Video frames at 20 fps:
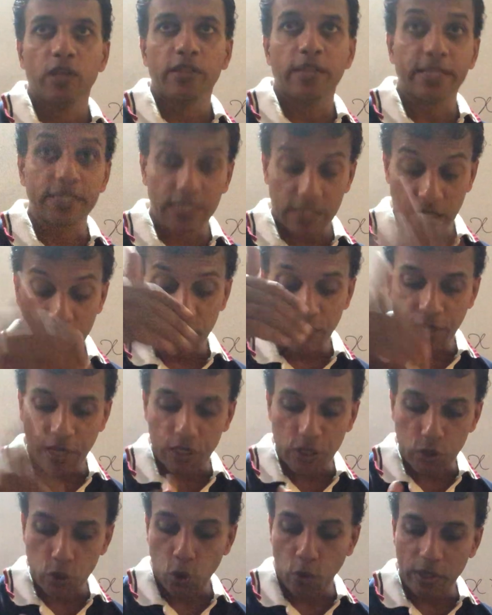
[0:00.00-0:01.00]
That's
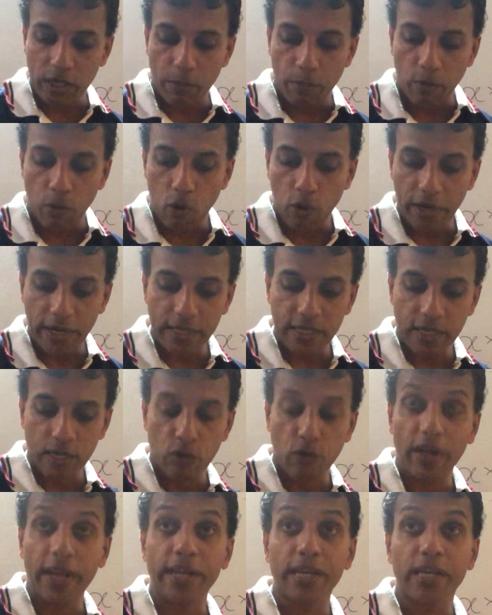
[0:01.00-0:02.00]
showing them more in the
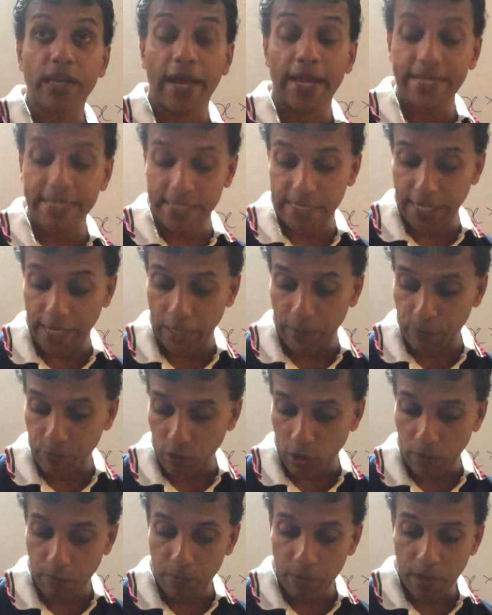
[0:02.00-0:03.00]
grade 9 type
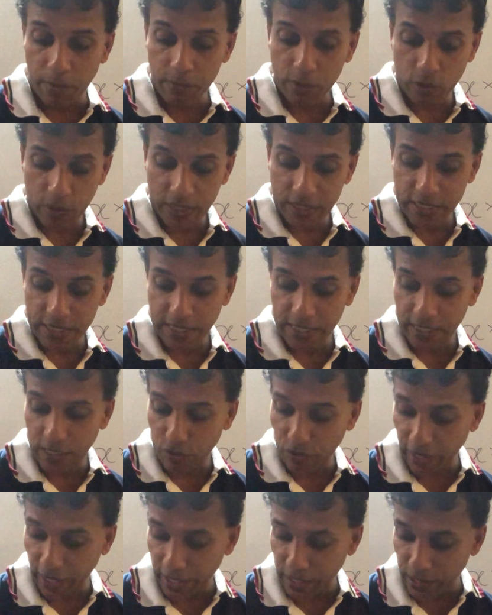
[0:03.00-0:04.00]
problem. You can see in the
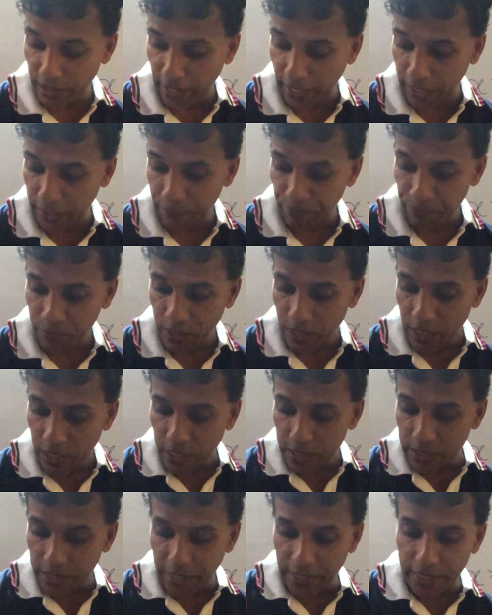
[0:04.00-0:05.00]
grade 9
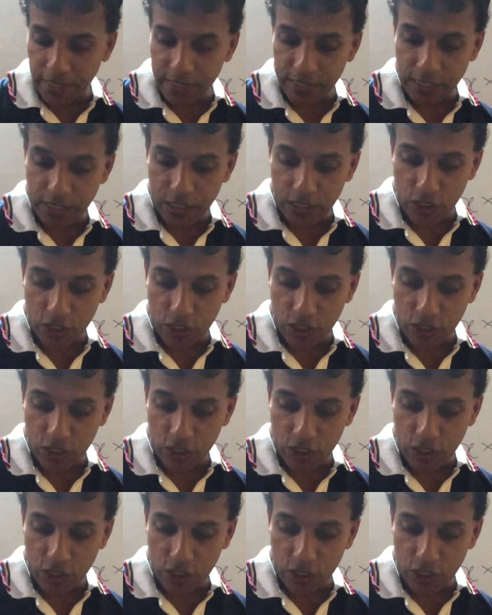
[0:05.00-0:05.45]
that is